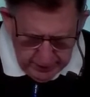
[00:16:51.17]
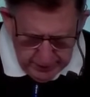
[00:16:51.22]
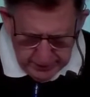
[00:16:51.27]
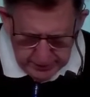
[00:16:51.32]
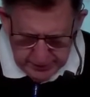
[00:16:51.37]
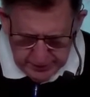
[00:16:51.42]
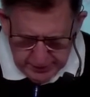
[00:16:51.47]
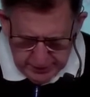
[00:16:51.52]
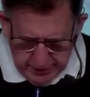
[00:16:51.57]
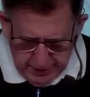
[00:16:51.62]
a
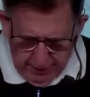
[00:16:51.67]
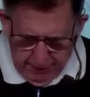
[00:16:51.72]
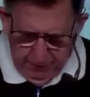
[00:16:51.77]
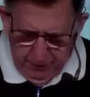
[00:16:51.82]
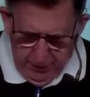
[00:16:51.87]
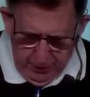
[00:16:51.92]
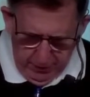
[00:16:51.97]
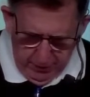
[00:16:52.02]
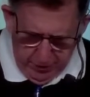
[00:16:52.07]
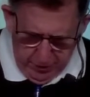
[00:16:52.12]

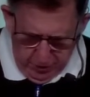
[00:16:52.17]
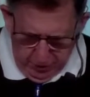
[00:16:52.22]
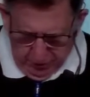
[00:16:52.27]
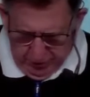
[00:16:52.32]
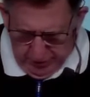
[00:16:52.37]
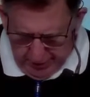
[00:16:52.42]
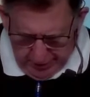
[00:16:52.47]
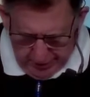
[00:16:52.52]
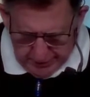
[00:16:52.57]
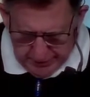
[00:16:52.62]
discovery, a
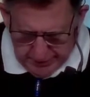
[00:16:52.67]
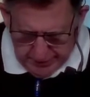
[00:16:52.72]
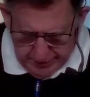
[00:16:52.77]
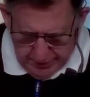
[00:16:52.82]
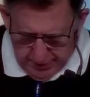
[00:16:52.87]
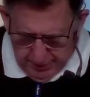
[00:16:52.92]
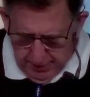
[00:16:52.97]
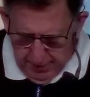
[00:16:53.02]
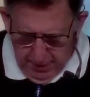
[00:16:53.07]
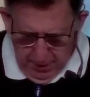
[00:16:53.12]

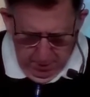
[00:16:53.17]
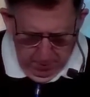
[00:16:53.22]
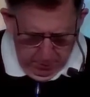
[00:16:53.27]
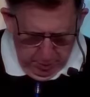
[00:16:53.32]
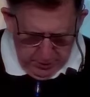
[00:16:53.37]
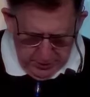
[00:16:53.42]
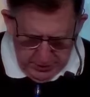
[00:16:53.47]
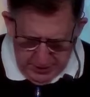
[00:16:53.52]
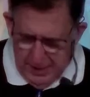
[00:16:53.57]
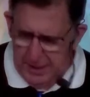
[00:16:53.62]
curiosity.
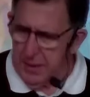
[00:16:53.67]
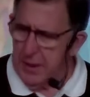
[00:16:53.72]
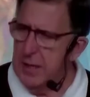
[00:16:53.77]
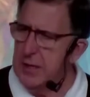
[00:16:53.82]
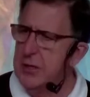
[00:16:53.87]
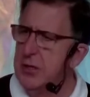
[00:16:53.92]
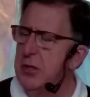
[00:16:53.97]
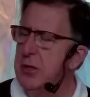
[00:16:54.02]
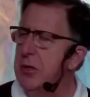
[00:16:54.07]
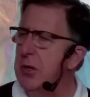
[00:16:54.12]
Pretend
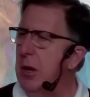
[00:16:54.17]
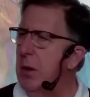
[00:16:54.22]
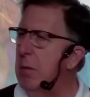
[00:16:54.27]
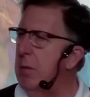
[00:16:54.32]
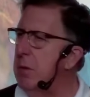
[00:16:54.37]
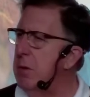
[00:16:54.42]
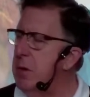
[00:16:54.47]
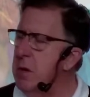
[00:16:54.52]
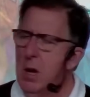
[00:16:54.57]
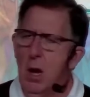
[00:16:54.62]
that you
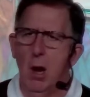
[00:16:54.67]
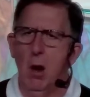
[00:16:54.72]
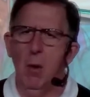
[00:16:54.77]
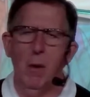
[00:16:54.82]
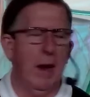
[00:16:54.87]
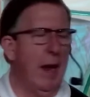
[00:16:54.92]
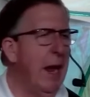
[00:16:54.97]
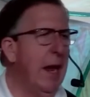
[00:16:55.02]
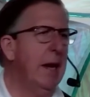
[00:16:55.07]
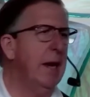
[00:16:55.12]
don't
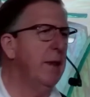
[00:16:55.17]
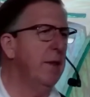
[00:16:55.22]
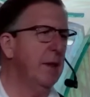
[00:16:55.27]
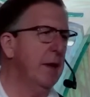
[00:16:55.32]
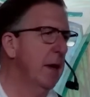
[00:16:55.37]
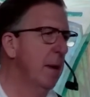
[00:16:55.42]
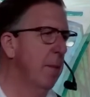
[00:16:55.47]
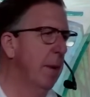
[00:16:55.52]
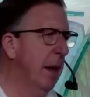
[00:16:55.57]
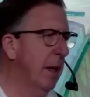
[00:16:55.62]
know
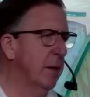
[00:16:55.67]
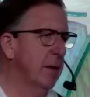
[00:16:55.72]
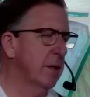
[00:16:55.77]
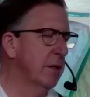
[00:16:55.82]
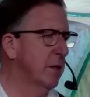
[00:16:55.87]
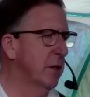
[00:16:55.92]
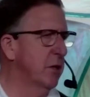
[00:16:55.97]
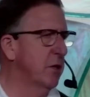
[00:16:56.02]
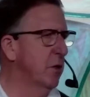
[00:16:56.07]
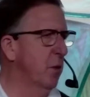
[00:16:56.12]
anything about the
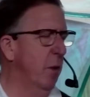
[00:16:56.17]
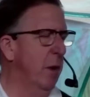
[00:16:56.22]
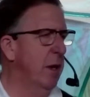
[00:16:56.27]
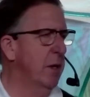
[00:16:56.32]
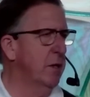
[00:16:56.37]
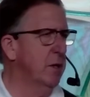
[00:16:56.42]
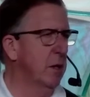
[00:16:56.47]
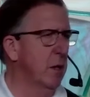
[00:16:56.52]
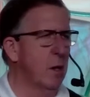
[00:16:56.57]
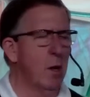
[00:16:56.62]

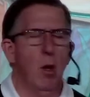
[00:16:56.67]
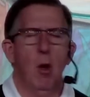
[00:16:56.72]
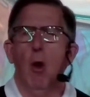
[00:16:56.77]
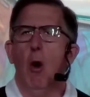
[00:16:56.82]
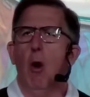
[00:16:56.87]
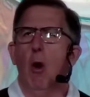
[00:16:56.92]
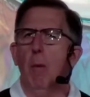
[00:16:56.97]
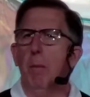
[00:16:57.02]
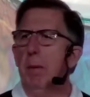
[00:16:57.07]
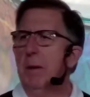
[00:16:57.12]
situation,
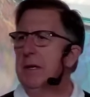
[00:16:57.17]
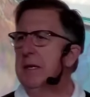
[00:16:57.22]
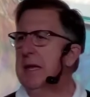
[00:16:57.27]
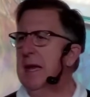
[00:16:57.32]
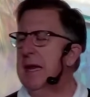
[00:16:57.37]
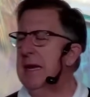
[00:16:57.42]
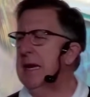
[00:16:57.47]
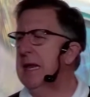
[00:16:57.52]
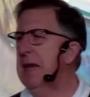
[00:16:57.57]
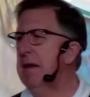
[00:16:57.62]
or
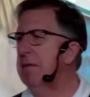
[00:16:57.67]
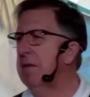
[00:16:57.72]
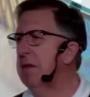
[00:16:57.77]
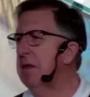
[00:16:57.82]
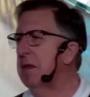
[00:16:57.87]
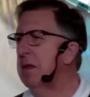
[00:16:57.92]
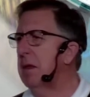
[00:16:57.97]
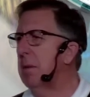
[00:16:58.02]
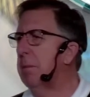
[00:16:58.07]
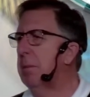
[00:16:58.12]
pretend even
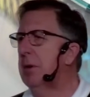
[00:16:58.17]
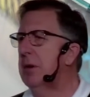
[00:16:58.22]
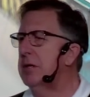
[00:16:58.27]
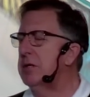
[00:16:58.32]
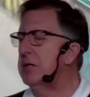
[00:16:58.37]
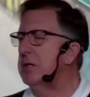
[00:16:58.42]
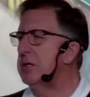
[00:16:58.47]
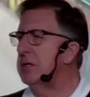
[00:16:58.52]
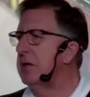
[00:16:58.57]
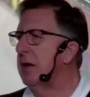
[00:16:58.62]
that the
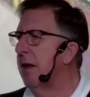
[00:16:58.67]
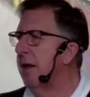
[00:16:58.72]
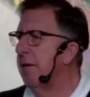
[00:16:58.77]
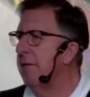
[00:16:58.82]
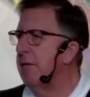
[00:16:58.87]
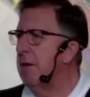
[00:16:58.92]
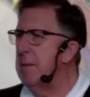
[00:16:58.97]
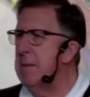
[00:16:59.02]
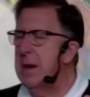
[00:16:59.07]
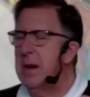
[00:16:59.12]
person's
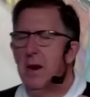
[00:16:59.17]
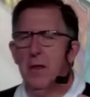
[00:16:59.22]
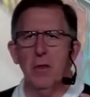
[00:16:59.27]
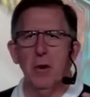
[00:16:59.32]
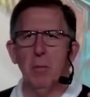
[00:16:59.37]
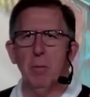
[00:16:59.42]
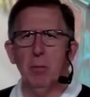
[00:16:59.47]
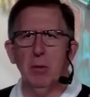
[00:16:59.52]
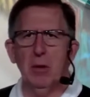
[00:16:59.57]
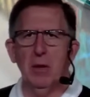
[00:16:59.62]
from
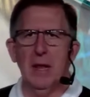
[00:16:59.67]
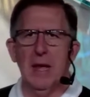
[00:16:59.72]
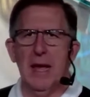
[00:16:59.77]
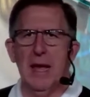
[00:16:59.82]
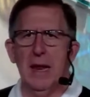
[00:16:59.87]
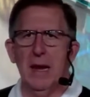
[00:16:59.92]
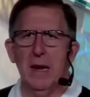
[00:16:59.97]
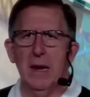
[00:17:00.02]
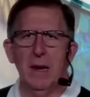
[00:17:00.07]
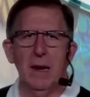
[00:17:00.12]
another
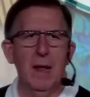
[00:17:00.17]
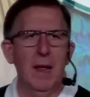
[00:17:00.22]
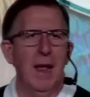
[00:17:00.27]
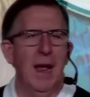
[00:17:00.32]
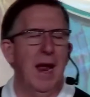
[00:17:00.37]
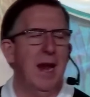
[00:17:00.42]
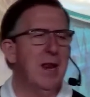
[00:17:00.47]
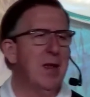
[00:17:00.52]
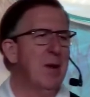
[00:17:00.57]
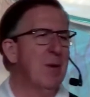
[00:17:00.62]
planet.
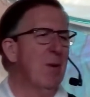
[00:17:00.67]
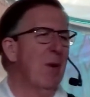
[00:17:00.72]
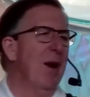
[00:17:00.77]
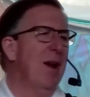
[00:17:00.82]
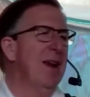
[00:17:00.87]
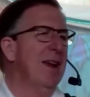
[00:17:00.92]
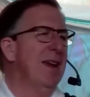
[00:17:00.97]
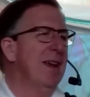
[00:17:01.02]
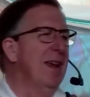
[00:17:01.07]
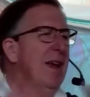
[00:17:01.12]
And you want
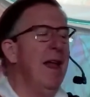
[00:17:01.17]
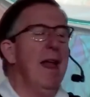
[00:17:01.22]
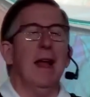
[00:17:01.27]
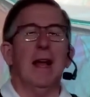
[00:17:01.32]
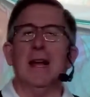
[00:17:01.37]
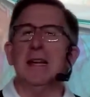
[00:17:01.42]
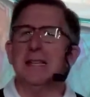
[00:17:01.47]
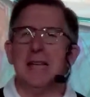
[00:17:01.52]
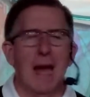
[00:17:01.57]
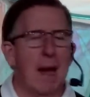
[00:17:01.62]
to,
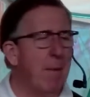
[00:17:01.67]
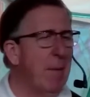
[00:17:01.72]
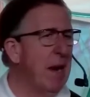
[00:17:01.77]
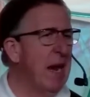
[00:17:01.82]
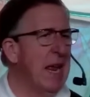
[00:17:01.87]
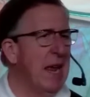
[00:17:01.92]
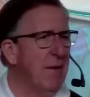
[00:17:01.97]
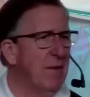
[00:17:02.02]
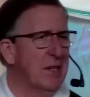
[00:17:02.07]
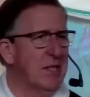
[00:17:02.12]
because how
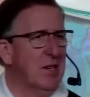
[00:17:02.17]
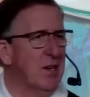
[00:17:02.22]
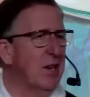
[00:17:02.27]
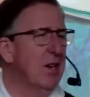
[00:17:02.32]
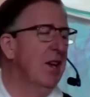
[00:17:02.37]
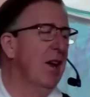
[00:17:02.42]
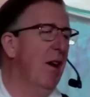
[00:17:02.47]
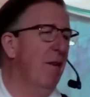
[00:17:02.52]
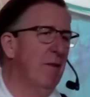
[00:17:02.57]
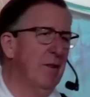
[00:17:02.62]
many of us are
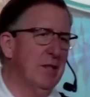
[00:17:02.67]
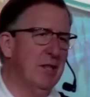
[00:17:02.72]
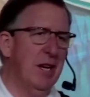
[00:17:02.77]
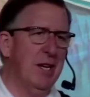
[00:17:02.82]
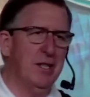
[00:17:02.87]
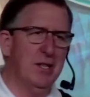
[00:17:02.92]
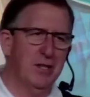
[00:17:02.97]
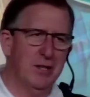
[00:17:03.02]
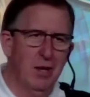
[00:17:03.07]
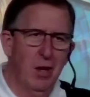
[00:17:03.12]
in
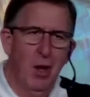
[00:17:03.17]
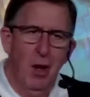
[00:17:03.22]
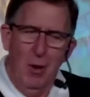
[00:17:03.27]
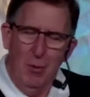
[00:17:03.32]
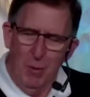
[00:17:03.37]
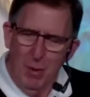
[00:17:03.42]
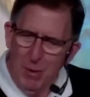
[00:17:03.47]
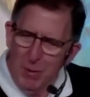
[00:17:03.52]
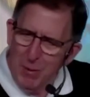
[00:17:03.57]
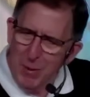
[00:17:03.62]
conversations
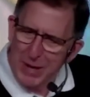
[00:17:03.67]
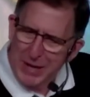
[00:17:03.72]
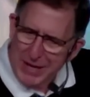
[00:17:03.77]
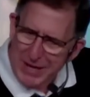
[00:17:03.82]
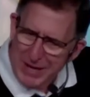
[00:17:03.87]
where we're